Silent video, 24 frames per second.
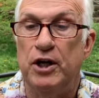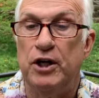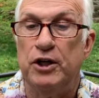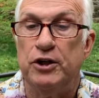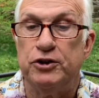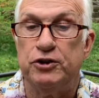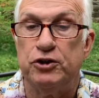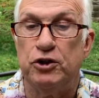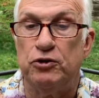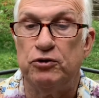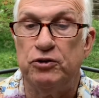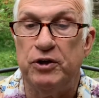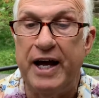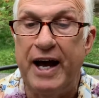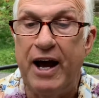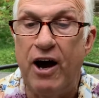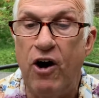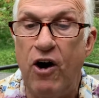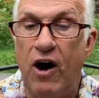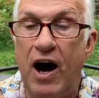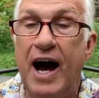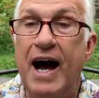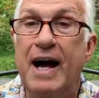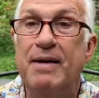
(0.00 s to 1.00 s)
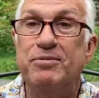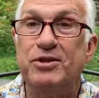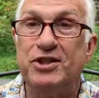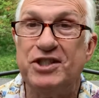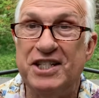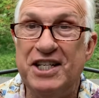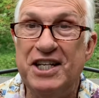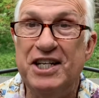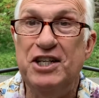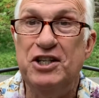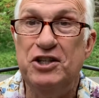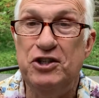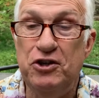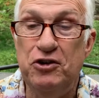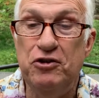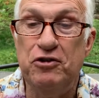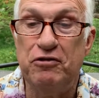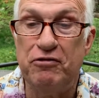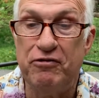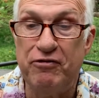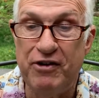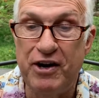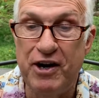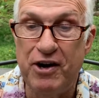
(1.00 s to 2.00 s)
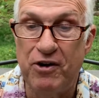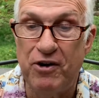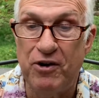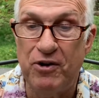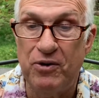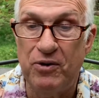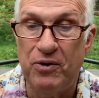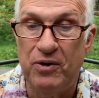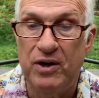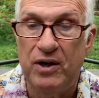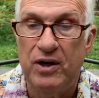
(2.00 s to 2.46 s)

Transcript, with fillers: So now I'm sending you to Pharaoh.